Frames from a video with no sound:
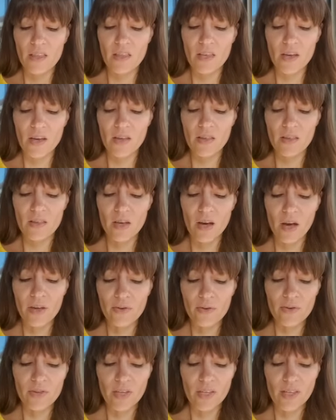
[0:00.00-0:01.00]
The, the
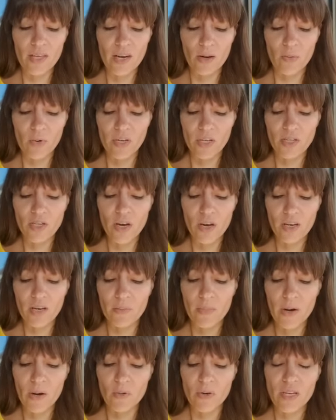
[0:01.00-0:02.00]
other thing that I want to talk
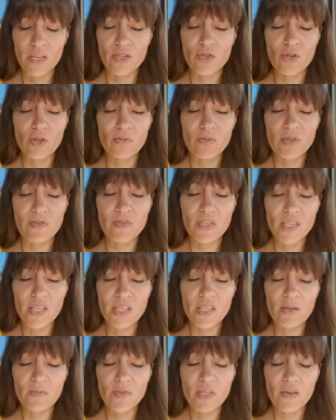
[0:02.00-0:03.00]
about in terms of
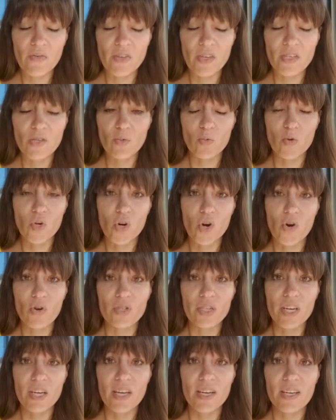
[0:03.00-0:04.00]
systems of this
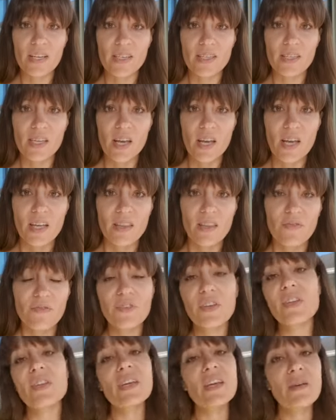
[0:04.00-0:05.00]
world is the
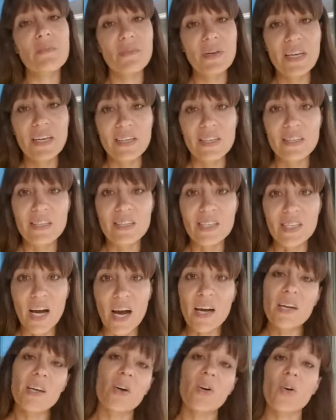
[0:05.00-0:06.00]
feeling of being
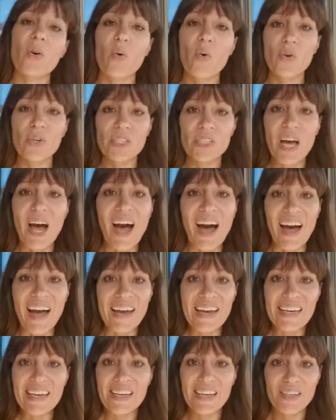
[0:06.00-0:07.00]
stuck or
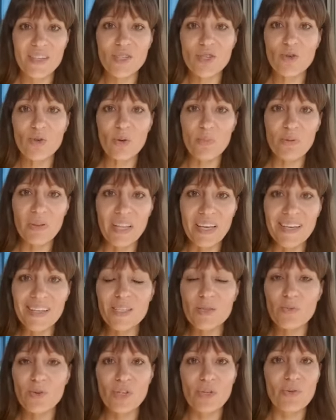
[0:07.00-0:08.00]
tied into a
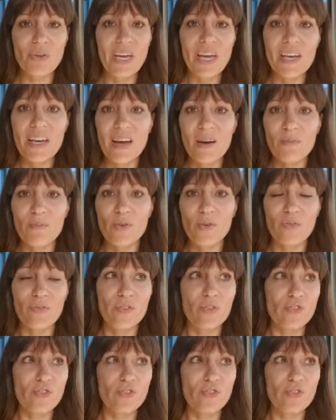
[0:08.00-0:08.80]
place where you cannot move.